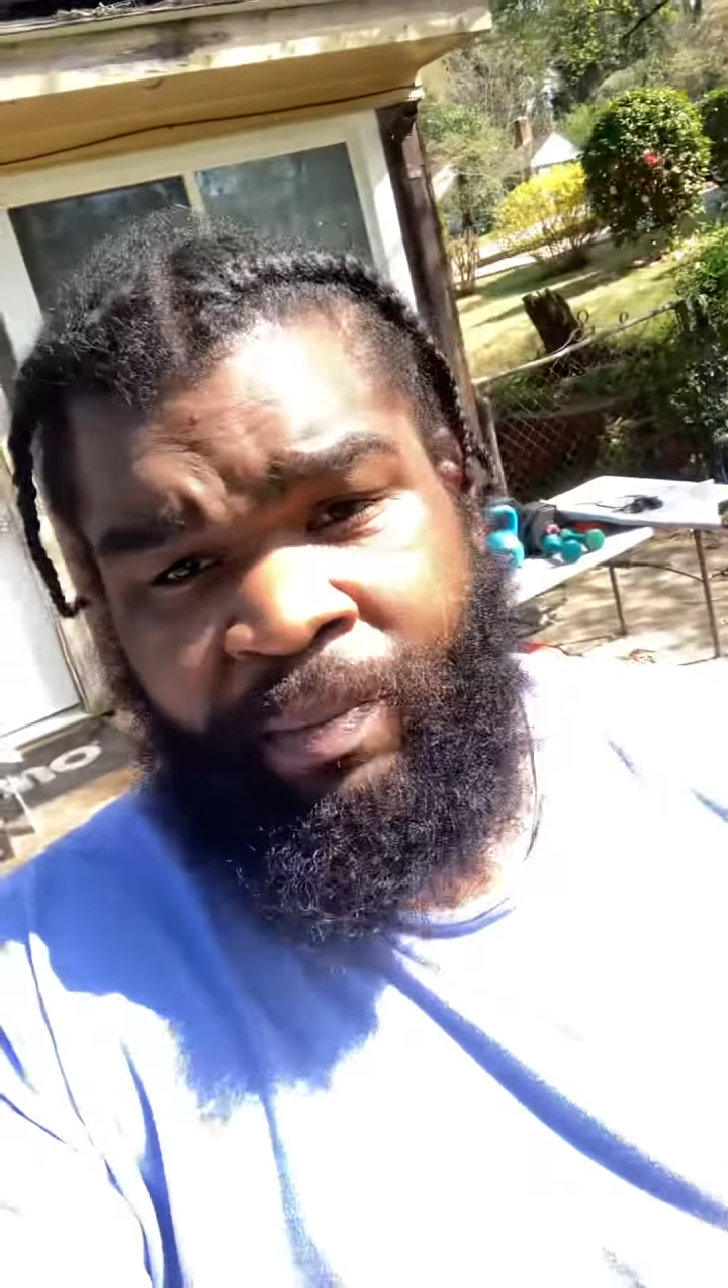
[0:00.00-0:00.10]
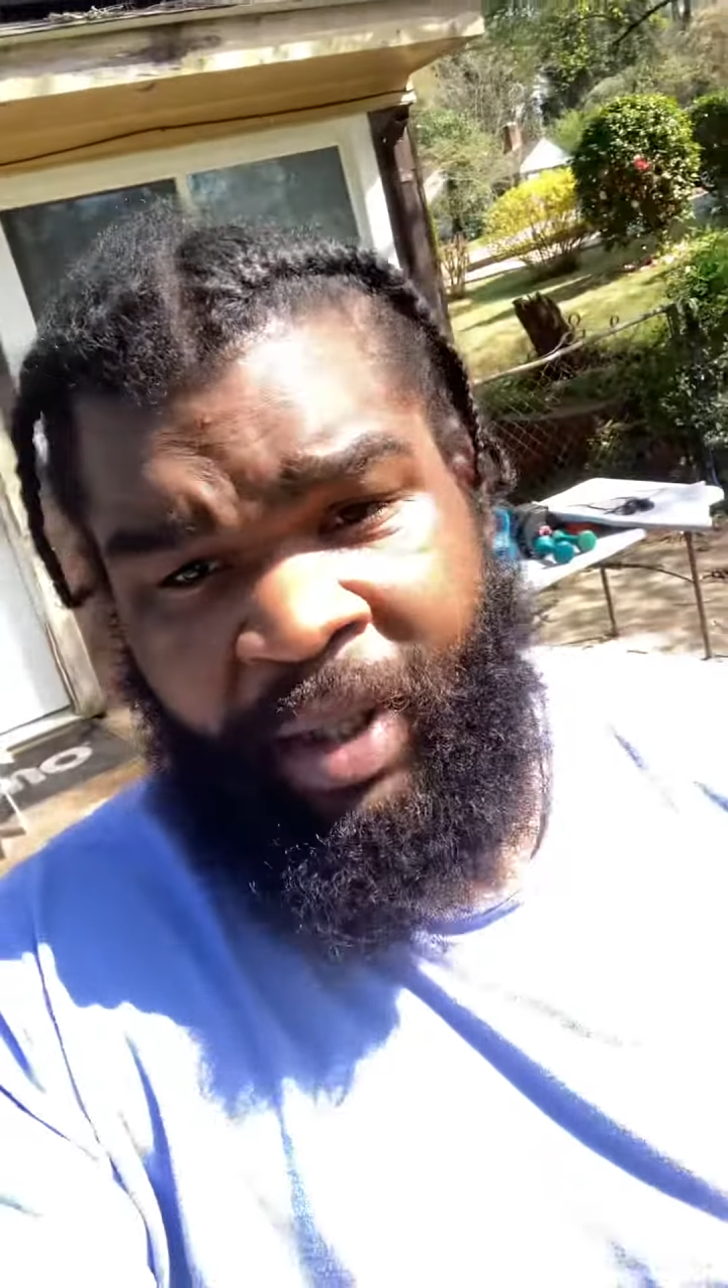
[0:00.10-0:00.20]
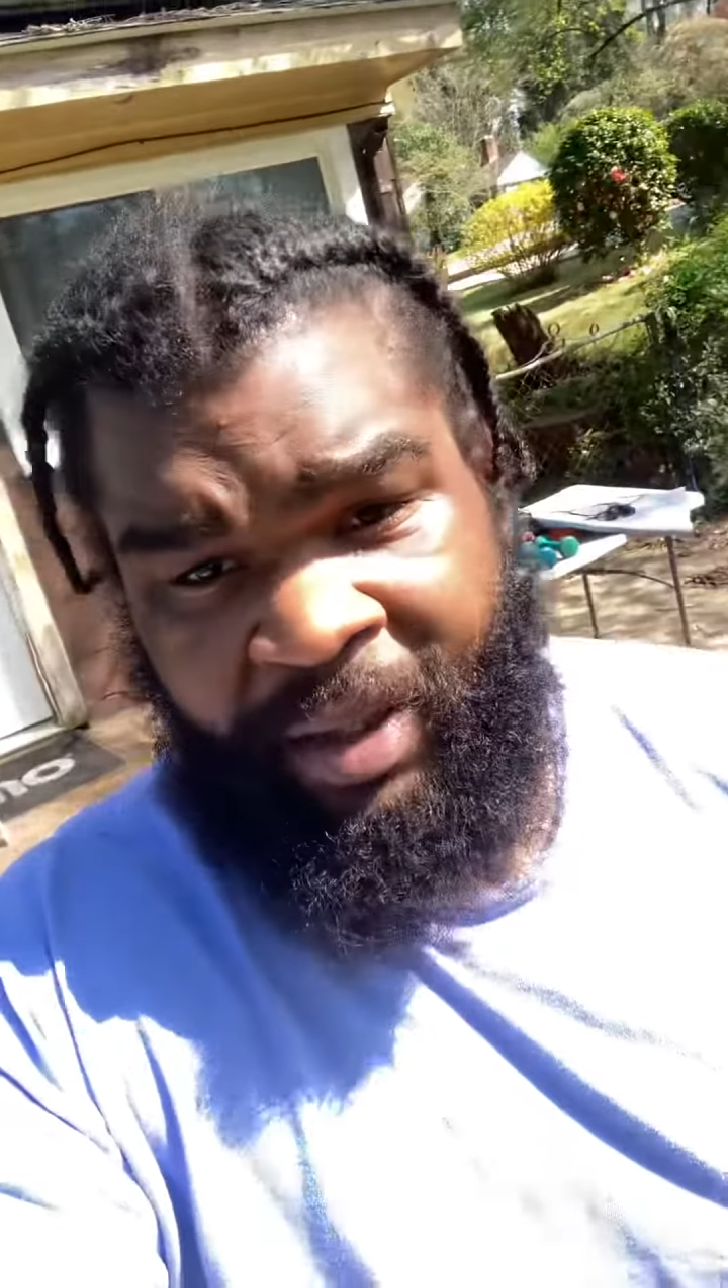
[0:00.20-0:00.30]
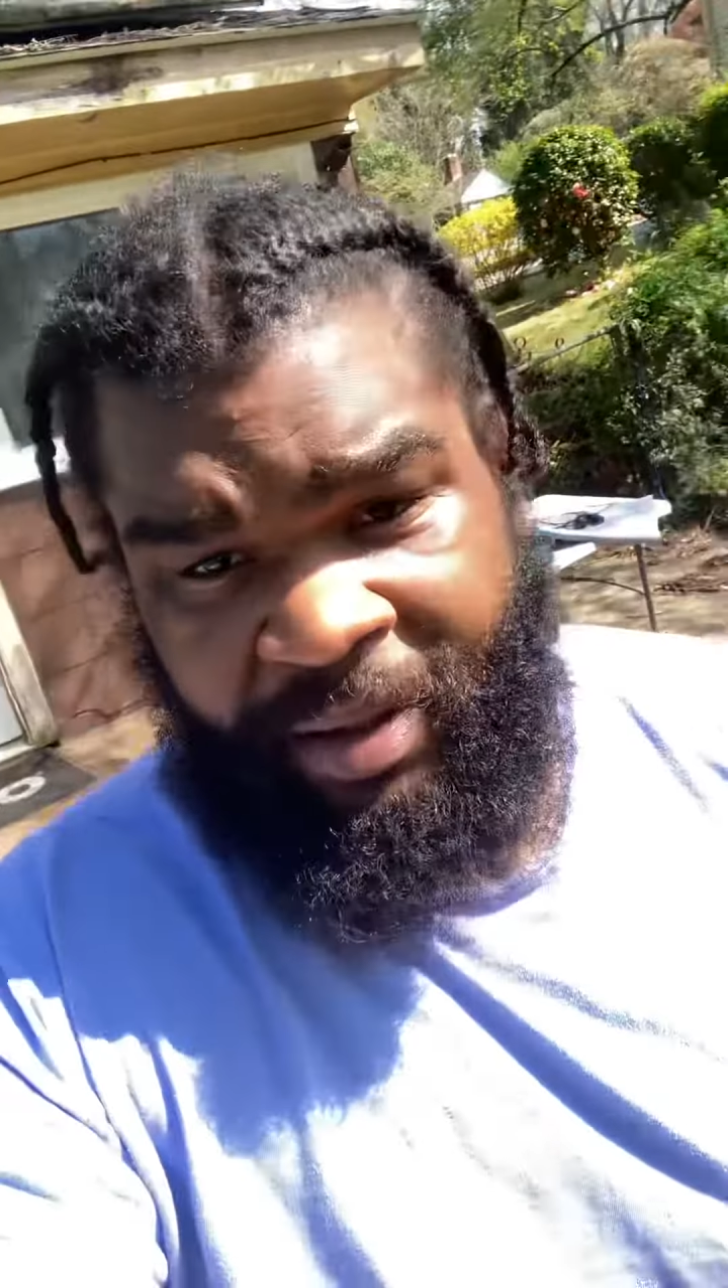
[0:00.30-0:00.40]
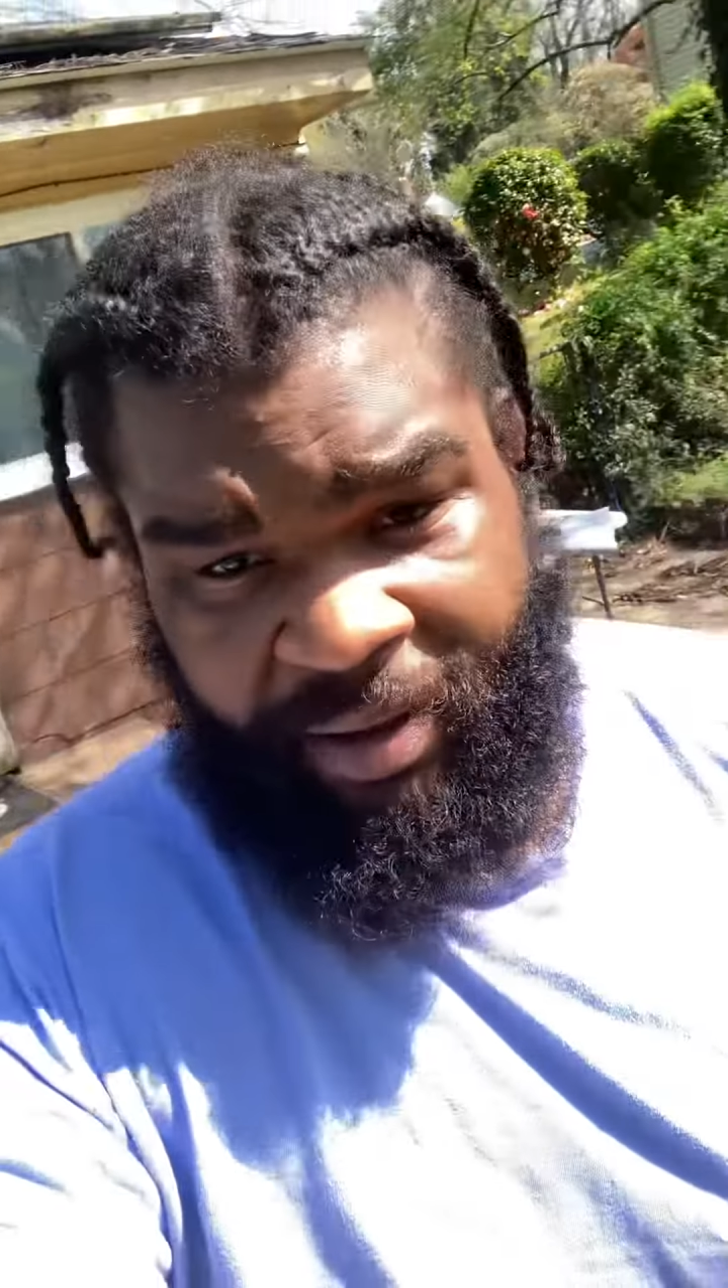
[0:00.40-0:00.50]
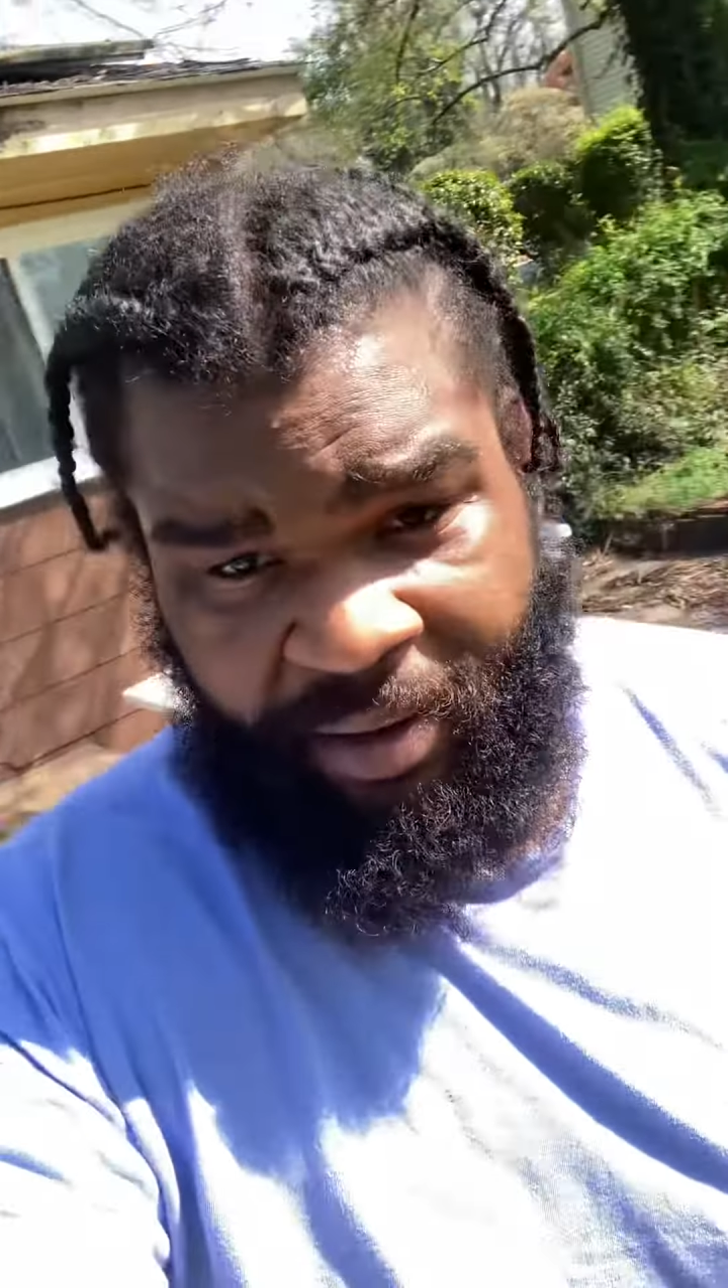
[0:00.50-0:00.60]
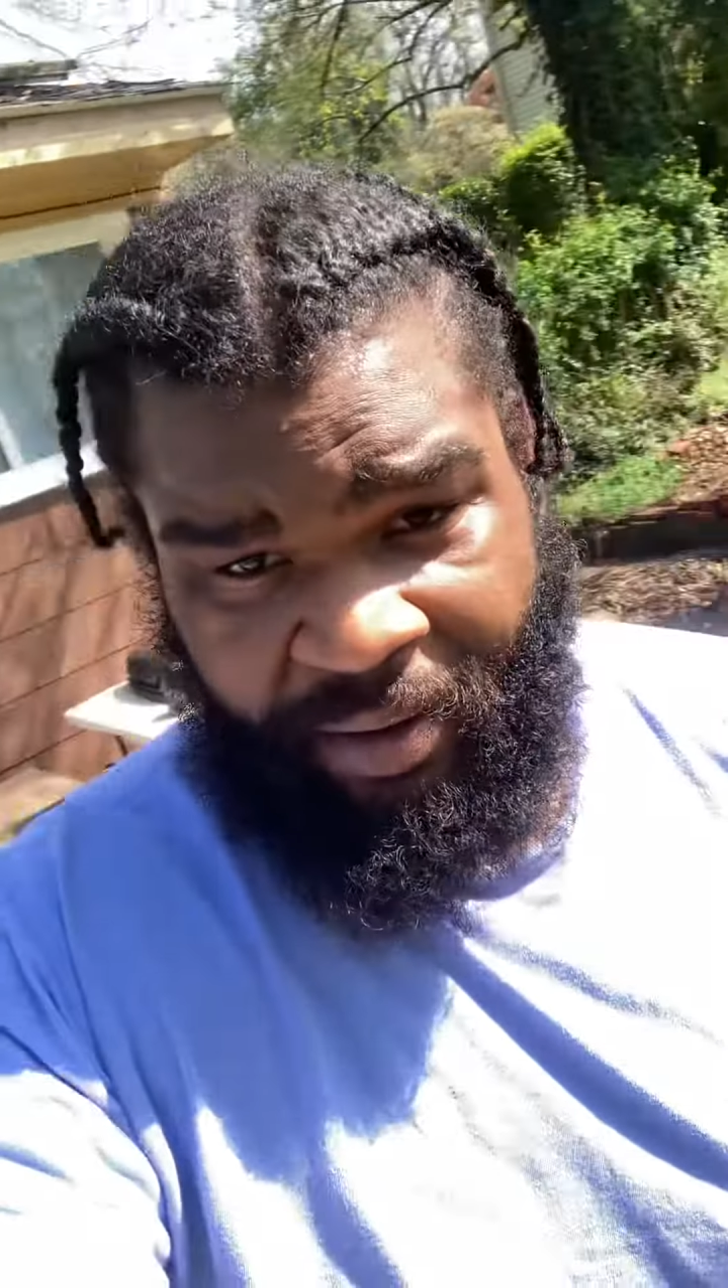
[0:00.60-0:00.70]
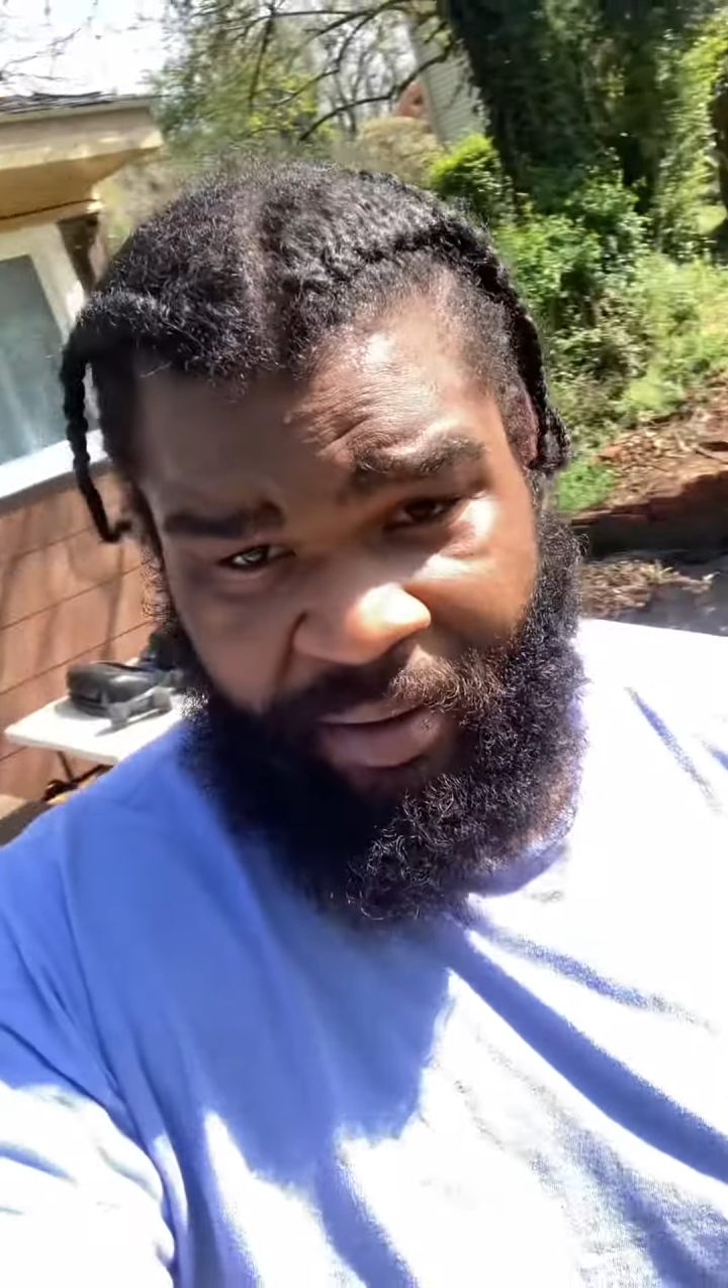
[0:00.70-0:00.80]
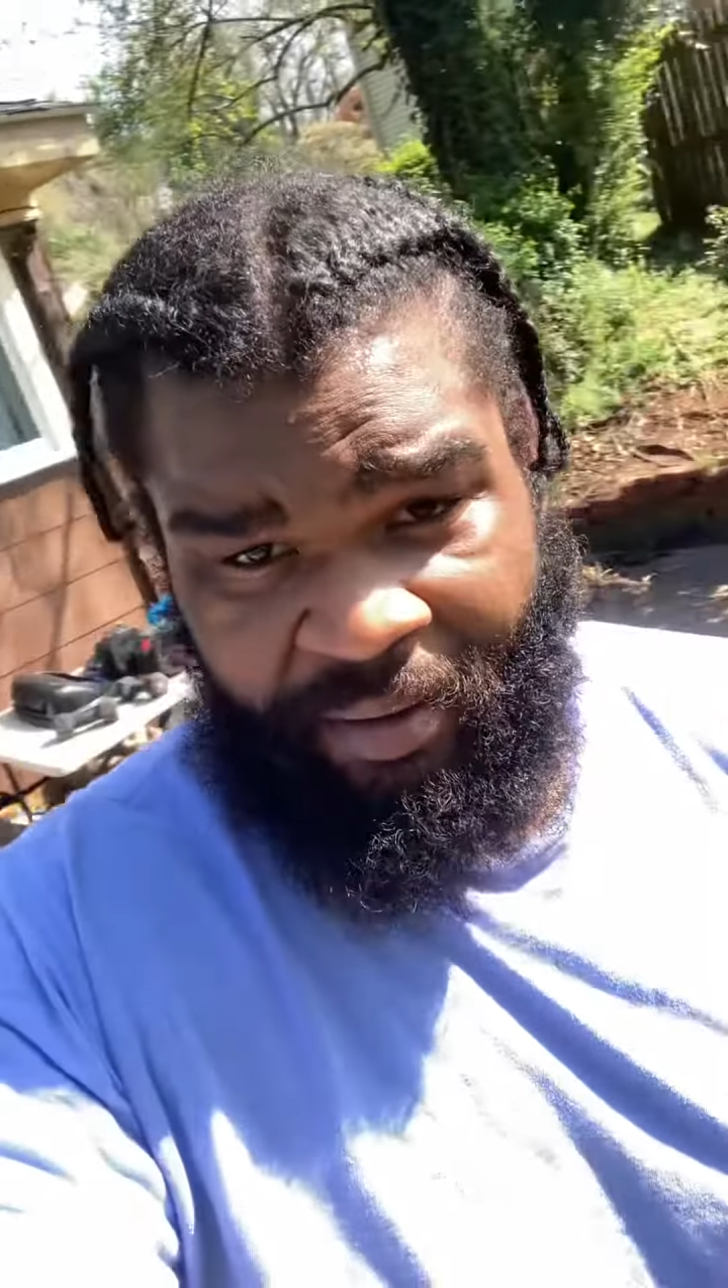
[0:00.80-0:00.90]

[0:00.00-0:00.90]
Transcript: basis,